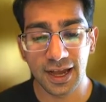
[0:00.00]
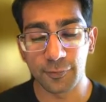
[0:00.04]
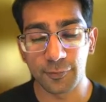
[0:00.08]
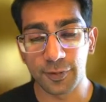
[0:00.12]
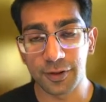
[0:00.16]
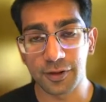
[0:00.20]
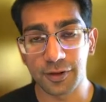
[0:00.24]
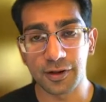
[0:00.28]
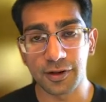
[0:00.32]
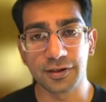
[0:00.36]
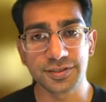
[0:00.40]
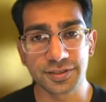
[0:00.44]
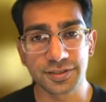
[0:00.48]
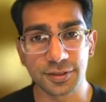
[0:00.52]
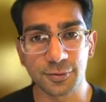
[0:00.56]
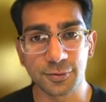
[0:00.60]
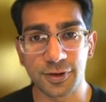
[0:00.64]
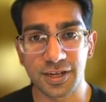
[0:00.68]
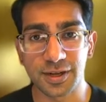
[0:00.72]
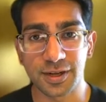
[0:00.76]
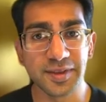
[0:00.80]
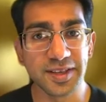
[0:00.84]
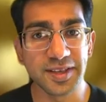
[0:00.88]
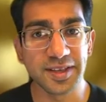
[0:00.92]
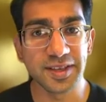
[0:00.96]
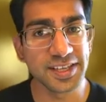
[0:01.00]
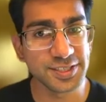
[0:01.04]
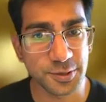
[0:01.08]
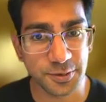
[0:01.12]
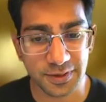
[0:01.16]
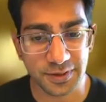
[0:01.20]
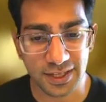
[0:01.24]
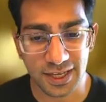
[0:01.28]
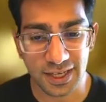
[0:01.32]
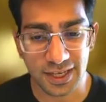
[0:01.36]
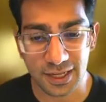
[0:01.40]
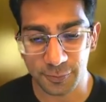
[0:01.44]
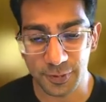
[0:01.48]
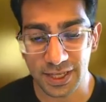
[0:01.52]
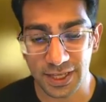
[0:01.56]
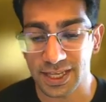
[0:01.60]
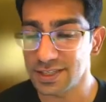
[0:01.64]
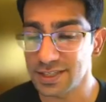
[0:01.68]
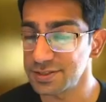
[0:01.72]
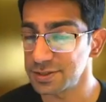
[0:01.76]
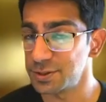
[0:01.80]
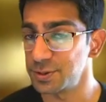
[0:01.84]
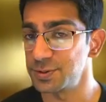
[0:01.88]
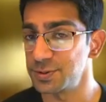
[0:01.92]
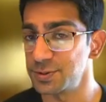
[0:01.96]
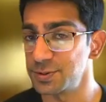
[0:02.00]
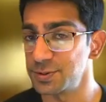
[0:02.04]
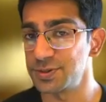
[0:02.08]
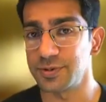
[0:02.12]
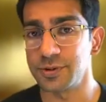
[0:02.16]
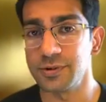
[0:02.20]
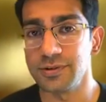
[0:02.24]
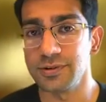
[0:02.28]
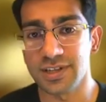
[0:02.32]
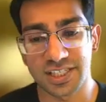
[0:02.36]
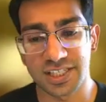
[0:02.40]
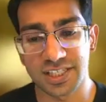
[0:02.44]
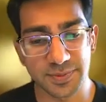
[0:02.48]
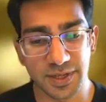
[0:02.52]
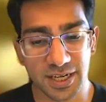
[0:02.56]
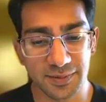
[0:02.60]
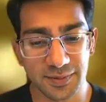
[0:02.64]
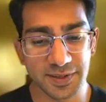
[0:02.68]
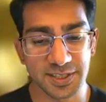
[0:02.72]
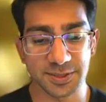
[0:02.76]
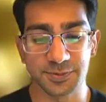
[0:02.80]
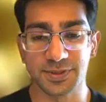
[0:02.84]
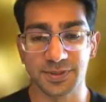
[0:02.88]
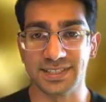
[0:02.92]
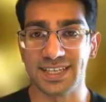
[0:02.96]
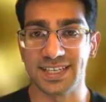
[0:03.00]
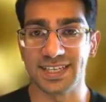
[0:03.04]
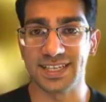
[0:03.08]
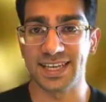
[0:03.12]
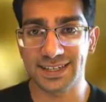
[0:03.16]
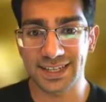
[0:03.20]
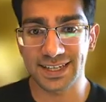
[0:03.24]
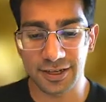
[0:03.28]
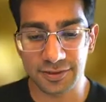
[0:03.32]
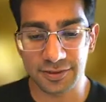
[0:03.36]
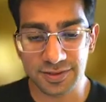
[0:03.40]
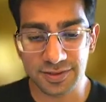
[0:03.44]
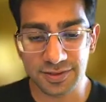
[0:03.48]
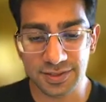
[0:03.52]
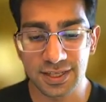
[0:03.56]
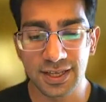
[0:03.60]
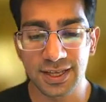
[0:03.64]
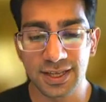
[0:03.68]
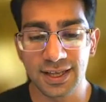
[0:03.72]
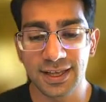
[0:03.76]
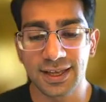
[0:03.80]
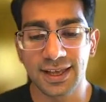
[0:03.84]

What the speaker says: We also want to make sure that we get to do some cool experiments with data DAOs,